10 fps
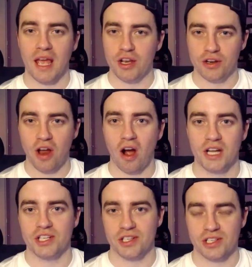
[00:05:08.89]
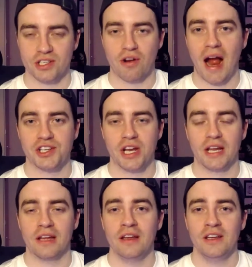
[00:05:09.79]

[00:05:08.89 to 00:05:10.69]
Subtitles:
and your dog is just scratching,